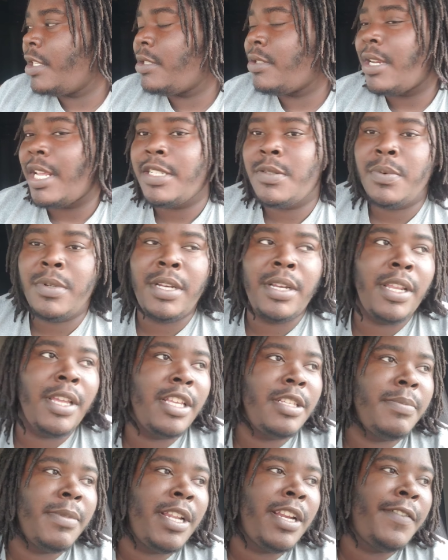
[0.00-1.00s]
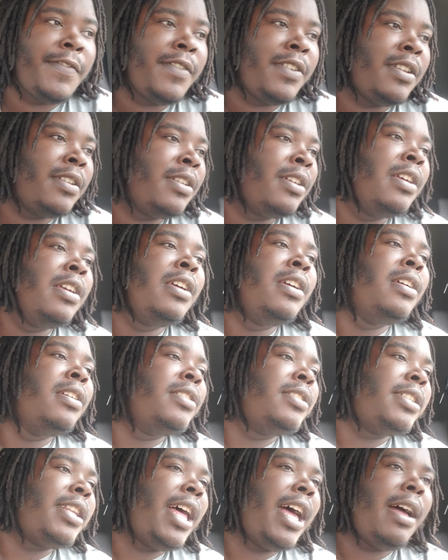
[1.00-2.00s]
So that's what it is, man. I'm finna
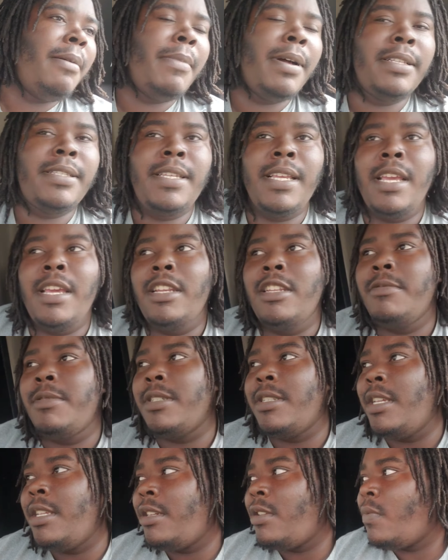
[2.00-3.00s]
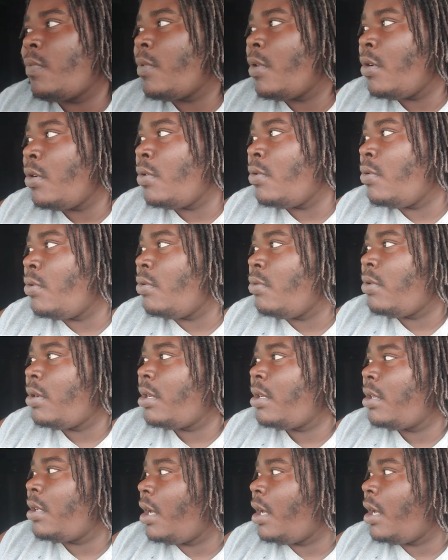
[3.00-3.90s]
slide my tandems and hit the road,